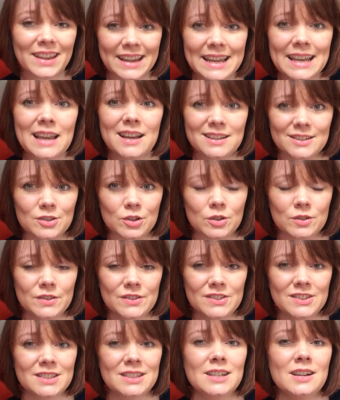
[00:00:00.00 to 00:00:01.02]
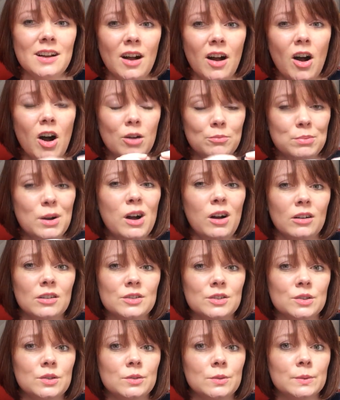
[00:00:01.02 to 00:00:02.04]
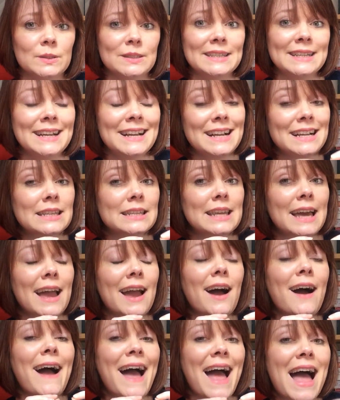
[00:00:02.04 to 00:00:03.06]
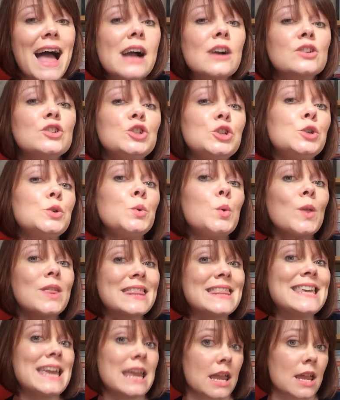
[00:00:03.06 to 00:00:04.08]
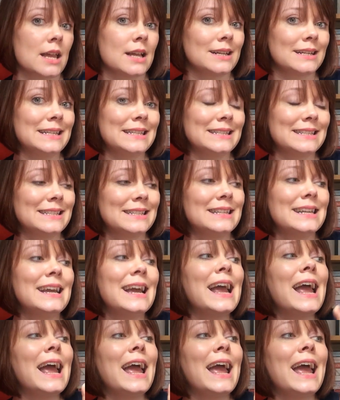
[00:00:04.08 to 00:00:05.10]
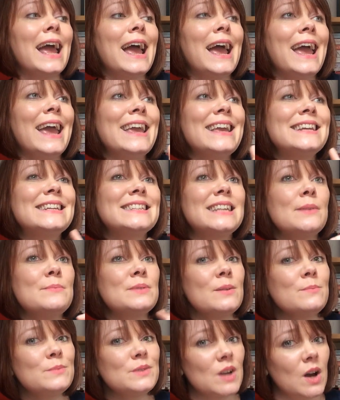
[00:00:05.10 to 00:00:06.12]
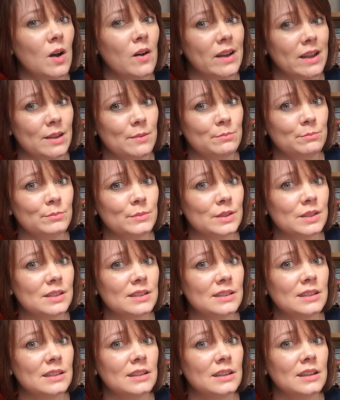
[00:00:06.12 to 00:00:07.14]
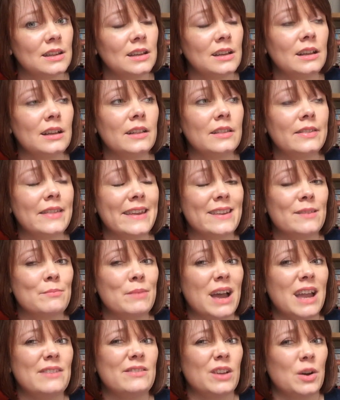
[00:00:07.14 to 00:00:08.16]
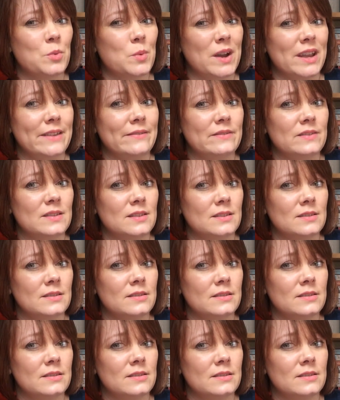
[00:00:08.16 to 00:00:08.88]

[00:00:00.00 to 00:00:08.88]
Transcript: Electrons are particles. They are actual things. Except sometimes they can behave like weights.